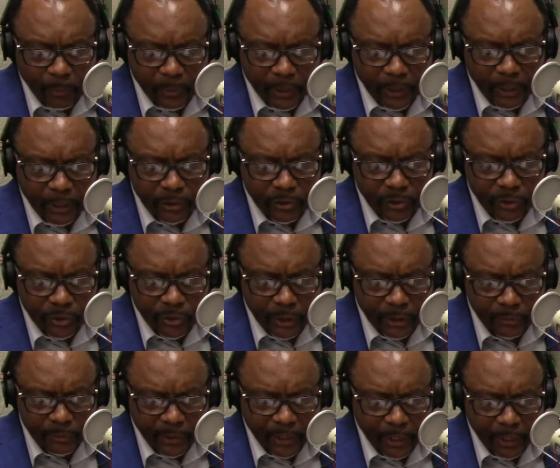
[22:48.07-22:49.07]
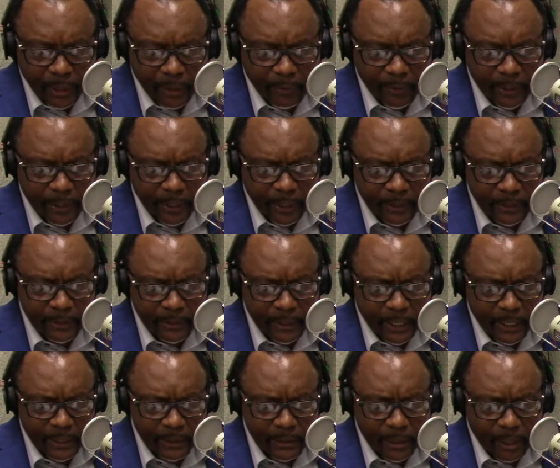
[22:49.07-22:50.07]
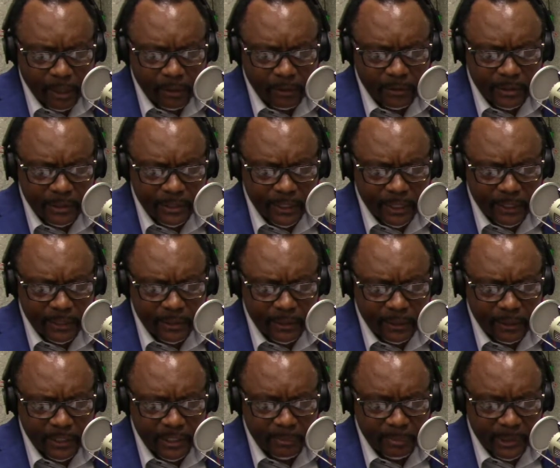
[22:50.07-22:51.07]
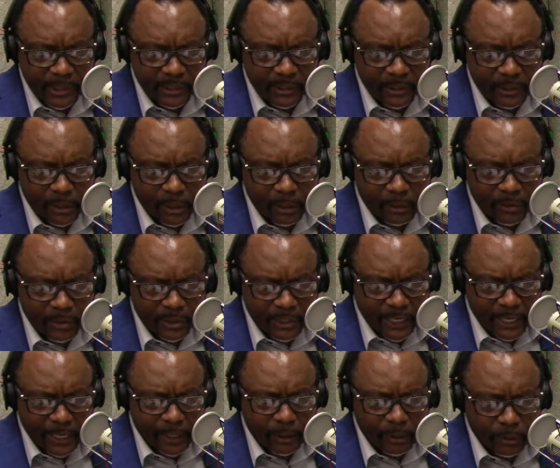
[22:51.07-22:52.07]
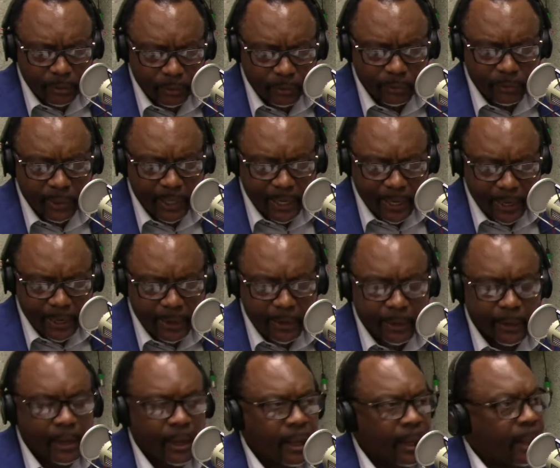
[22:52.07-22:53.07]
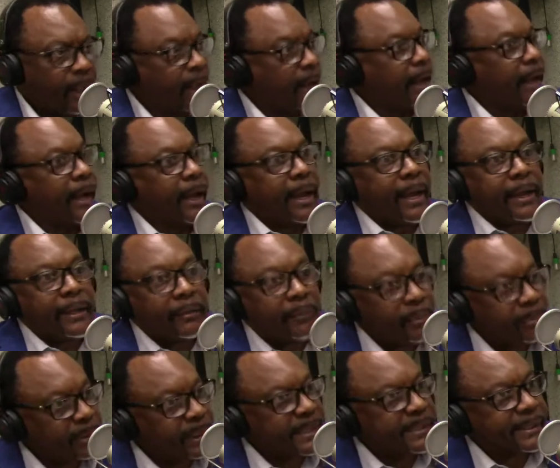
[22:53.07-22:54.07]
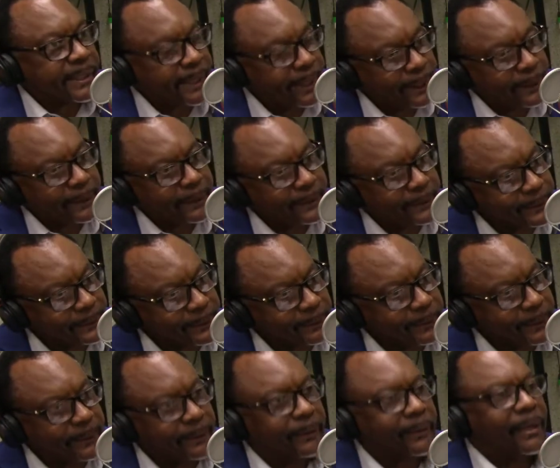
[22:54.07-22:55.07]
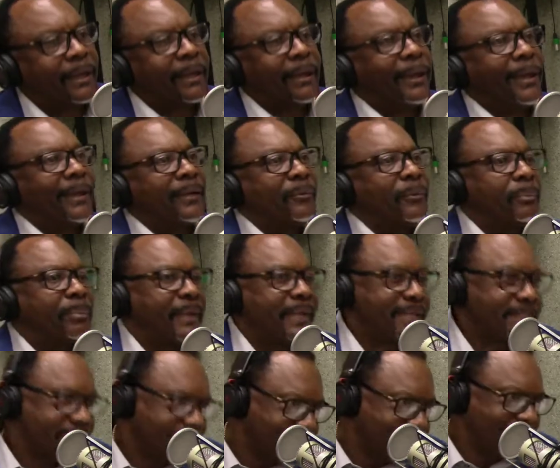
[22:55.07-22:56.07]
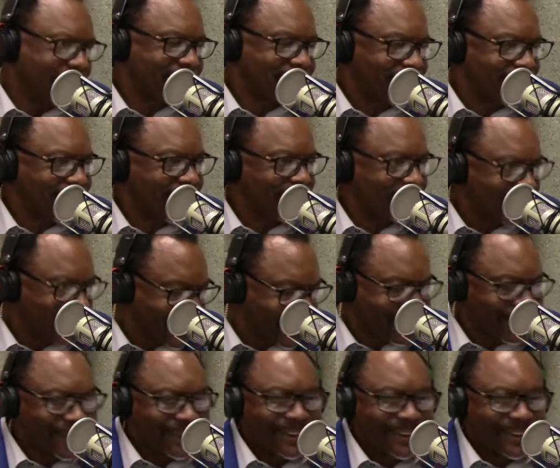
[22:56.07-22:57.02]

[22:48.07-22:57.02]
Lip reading: We can get you in touch with Gary. His business is called Stay Cool Air. I had to replace the air conditioning unit. I had to replace 2 this year already.